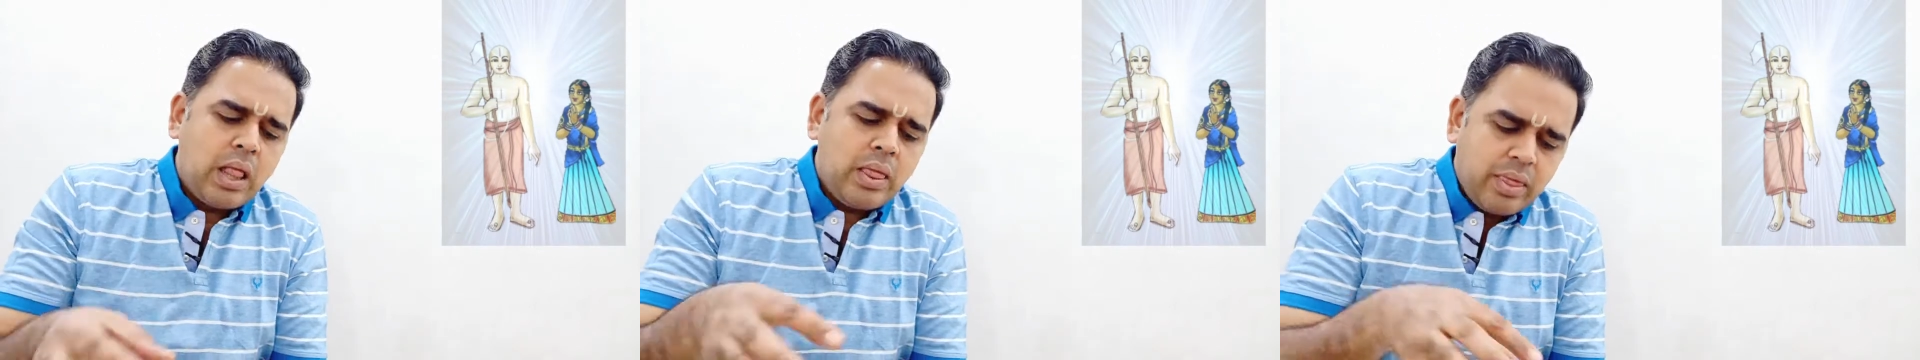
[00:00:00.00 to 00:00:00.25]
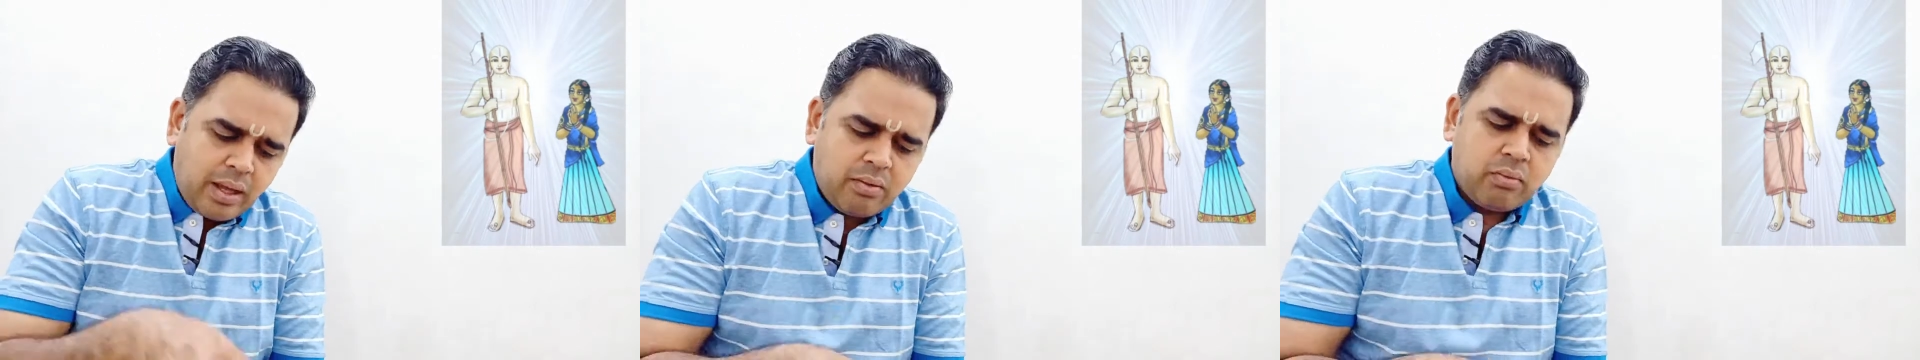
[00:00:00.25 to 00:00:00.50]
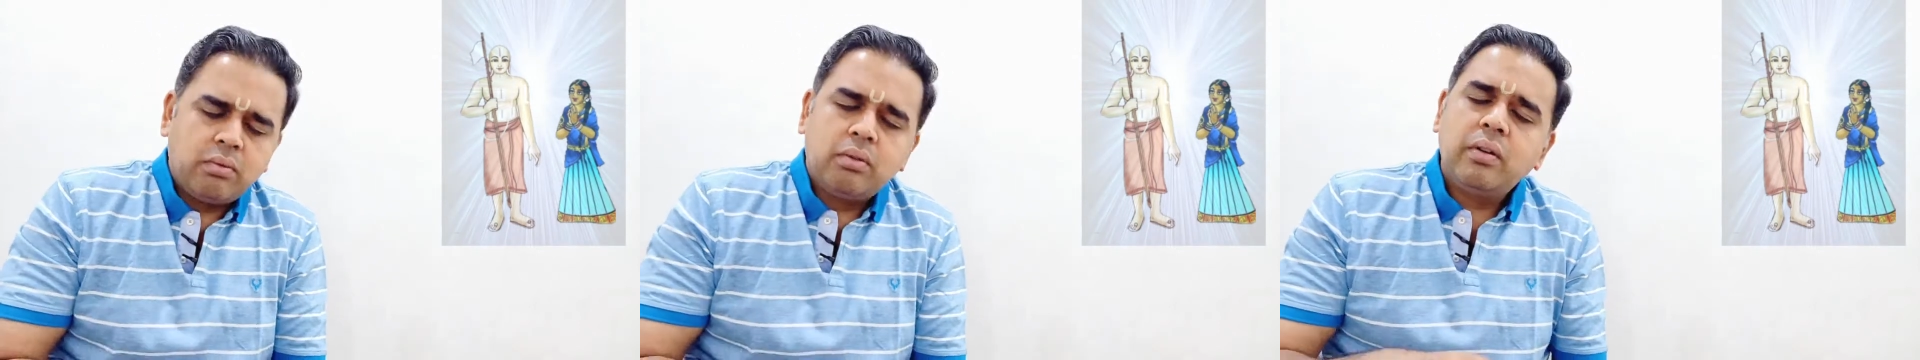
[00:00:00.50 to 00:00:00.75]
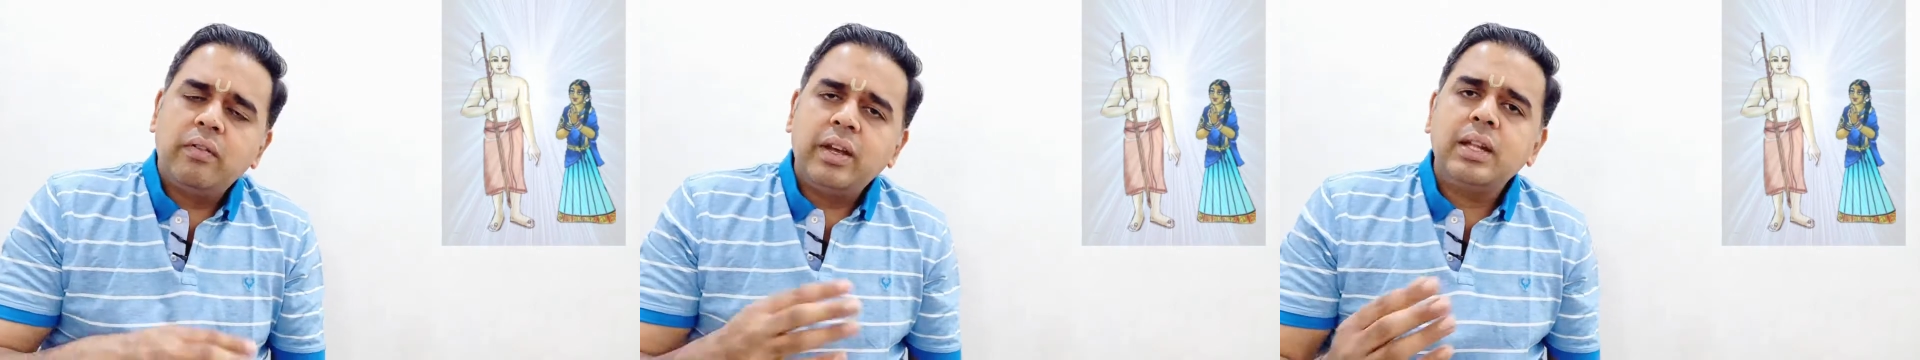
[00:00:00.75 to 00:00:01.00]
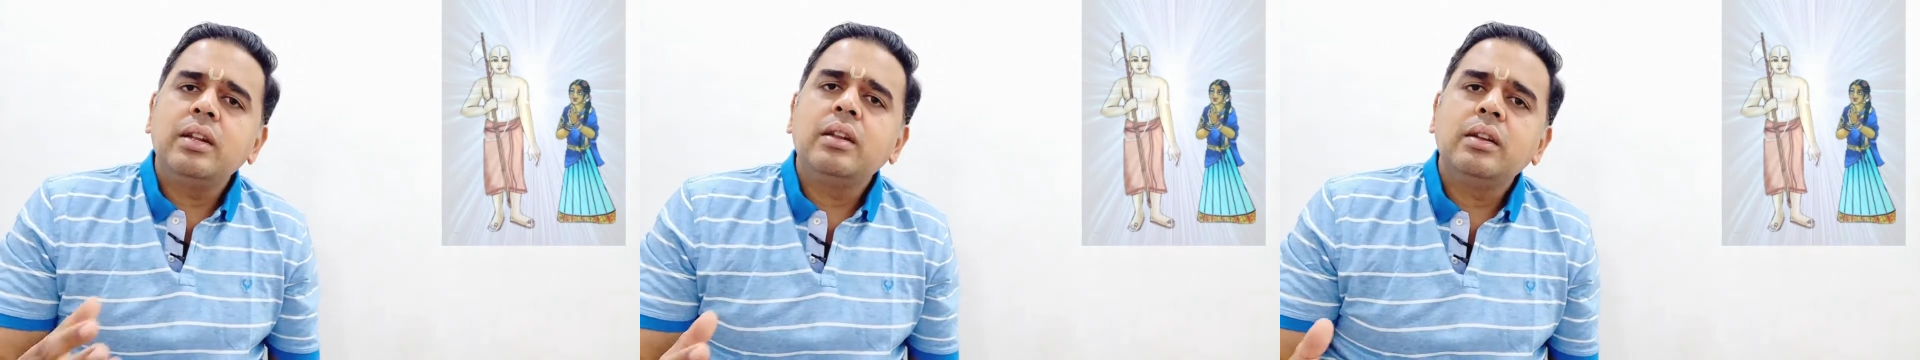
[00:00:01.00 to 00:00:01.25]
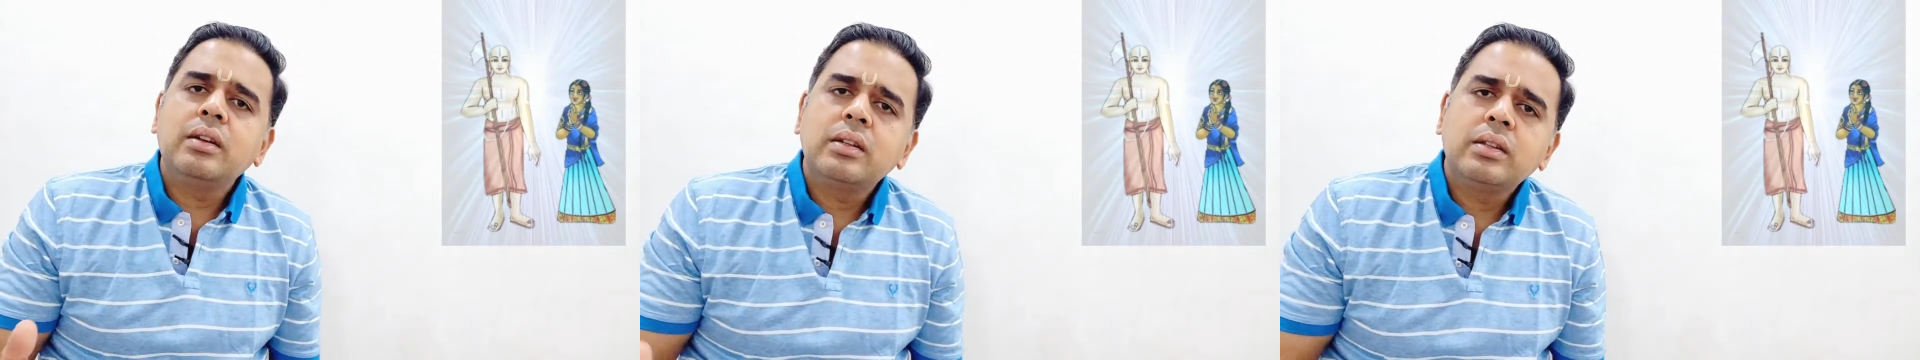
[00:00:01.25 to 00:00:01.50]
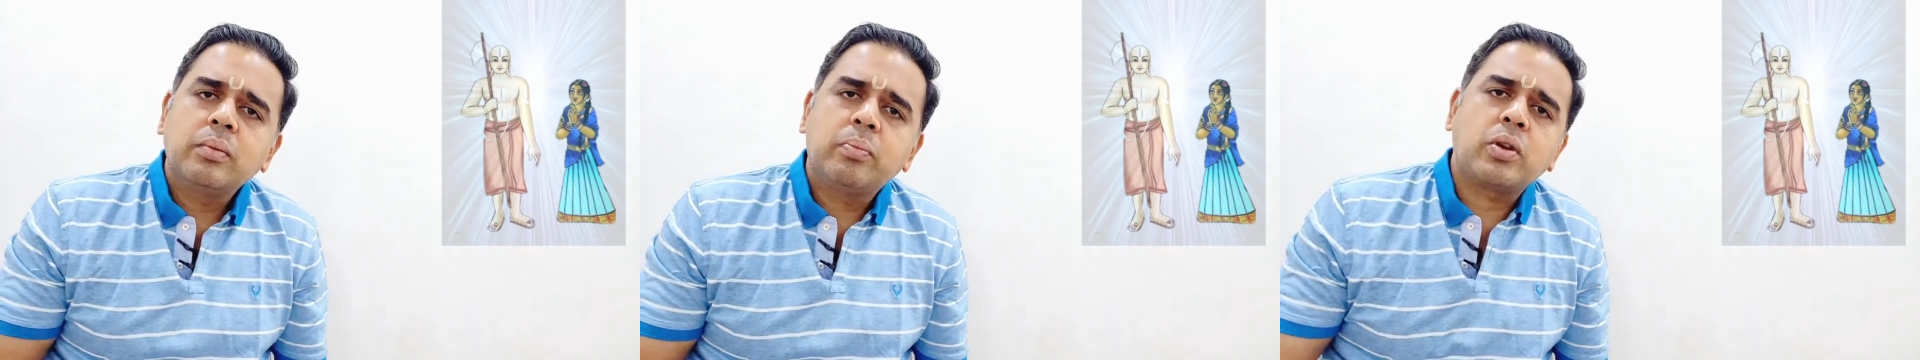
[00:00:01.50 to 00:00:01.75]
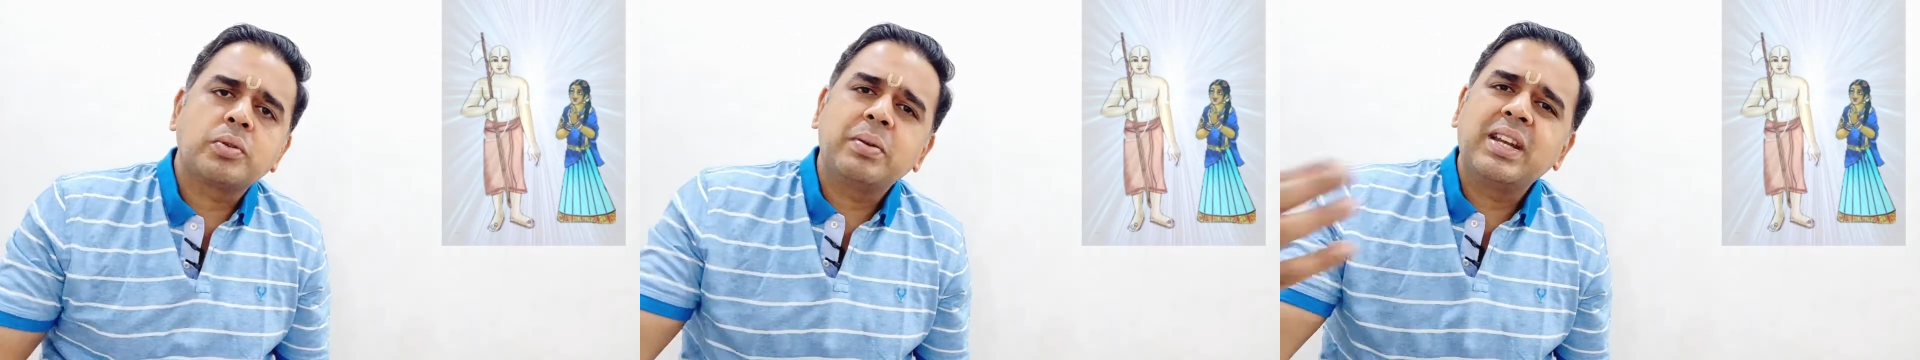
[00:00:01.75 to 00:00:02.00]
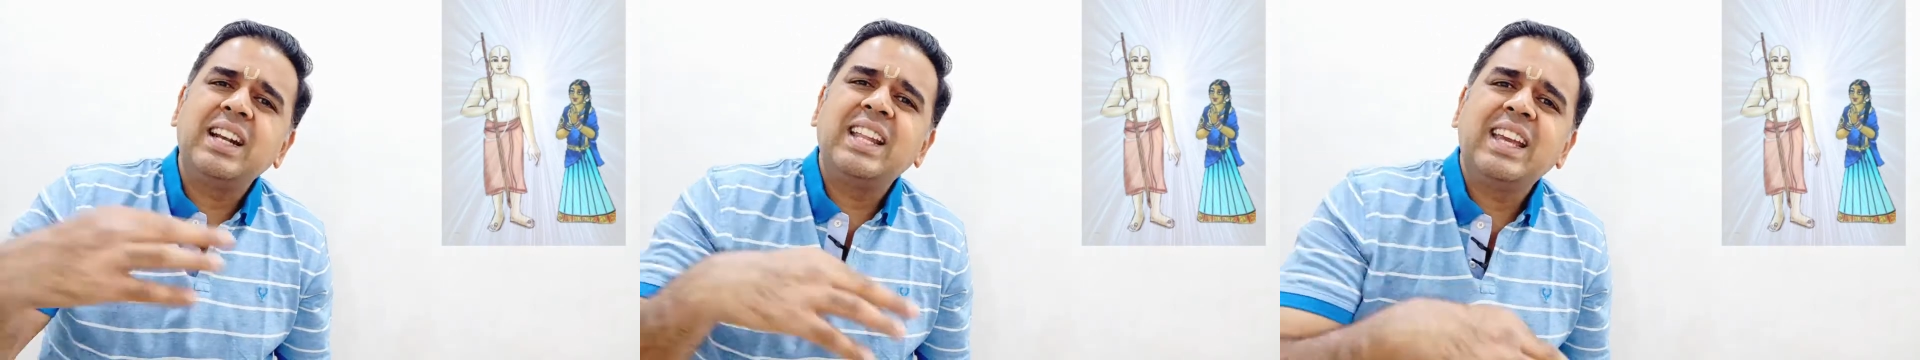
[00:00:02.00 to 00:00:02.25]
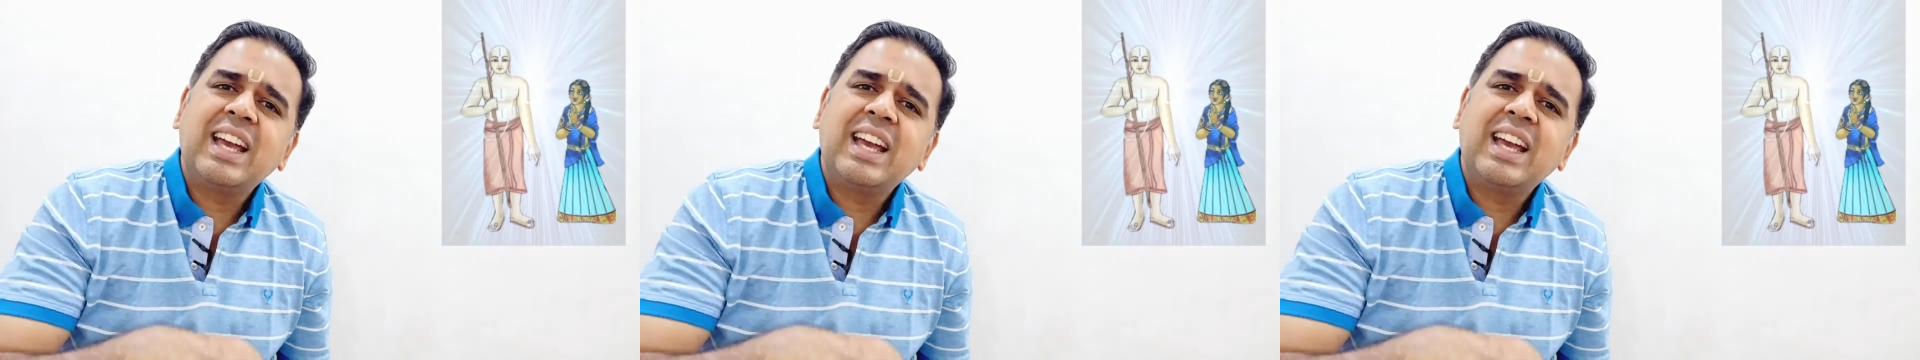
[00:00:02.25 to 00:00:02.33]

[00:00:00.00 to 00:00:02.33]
Now, when the prosperity